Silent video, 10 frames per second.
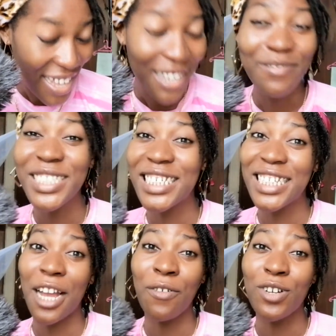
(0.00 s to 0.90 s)

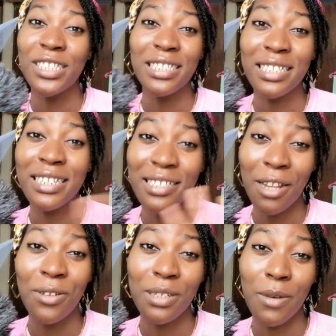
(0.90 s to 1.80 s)
which of course they didn't
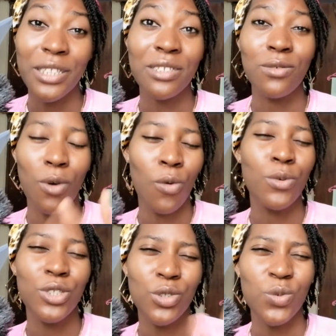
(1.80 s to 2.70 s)
tell us about it
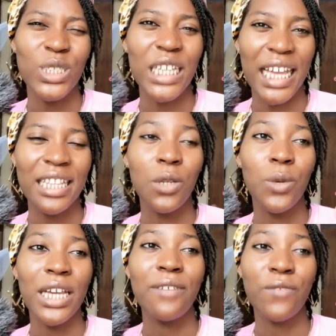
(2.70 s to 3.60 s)
almost towards the end,
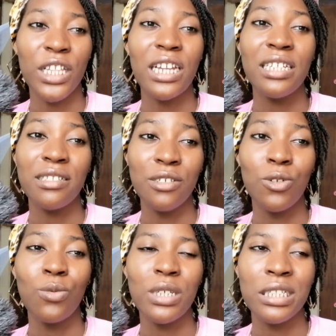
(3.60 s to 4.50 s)
where he finally,
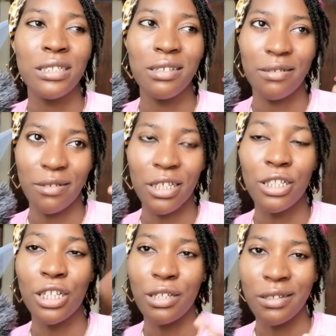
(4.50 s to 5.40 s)

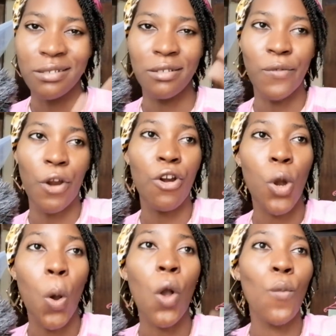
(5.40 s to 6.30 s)
in a very
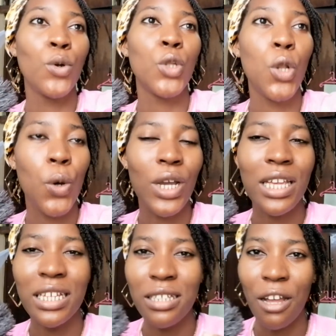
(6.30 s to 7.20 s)
long monologue,
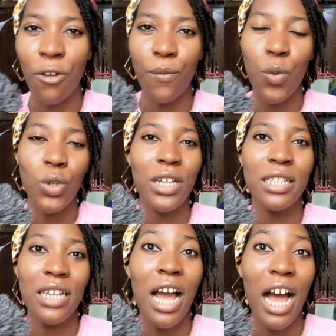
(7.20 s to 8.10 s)
he kind of poured
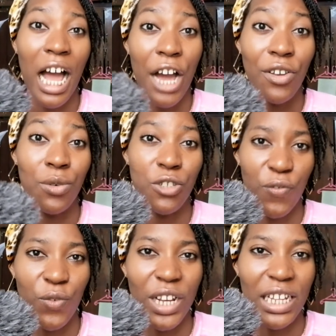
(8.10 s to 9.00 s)
out how he was
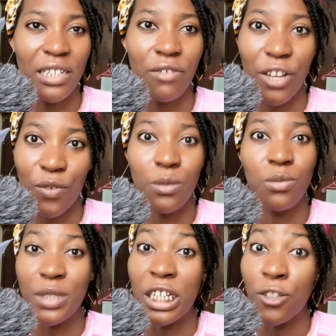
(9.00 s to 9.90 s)
feeling right from the
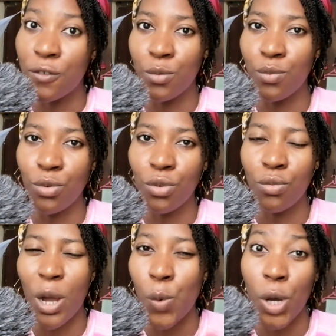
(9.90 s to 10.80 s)
beginning of the book
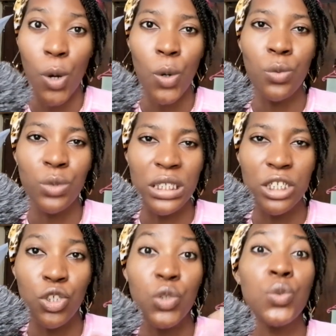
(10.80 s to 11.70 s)
while we're all
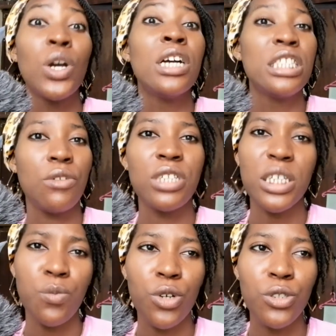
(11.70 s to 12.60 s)
reading through
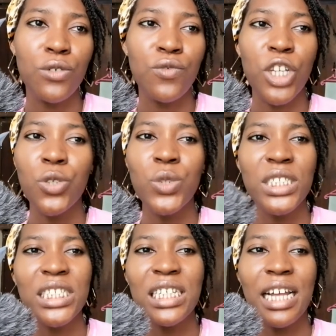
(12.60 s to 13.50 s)
Theresa's point of view. You could
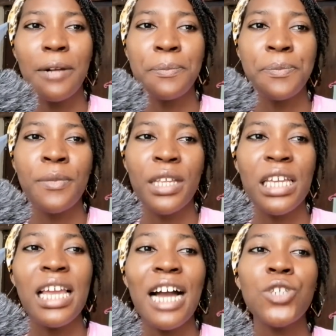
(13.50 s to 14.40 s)
see that
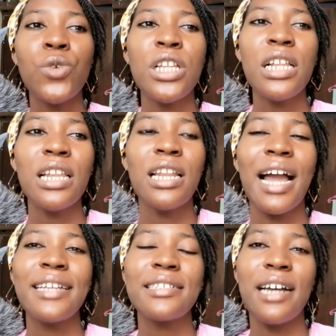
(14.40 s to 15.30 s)
he actually
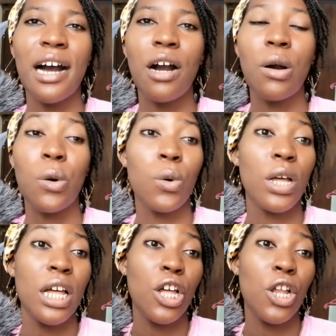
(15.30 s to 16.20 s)
liked her or
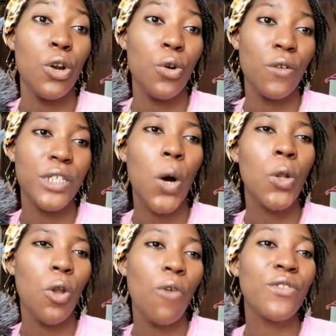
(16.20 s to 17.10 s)
loved her or
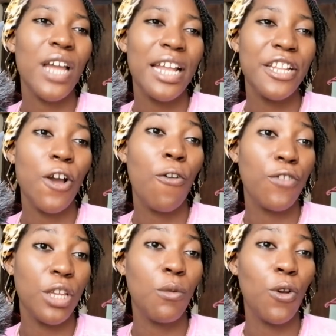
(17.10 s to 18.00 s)
loved the idea of
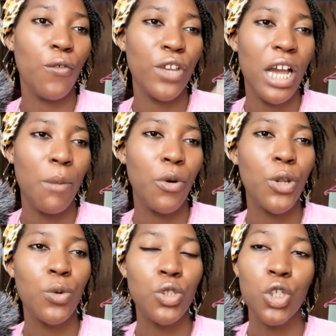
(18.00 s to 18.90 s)
him loving her, but
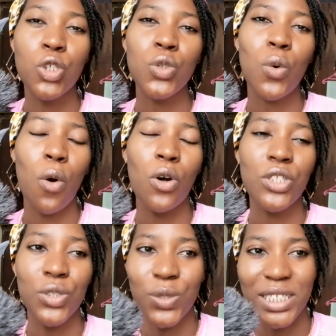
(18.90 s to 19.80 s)
it was just so hard
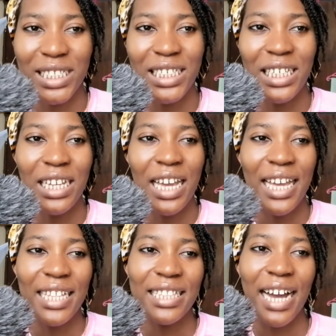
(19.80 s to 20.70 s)
to see
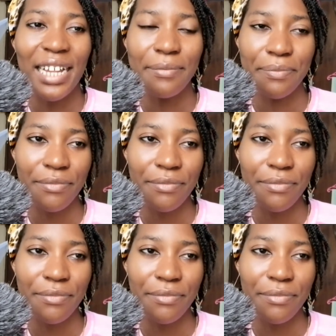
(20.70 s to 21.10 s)
that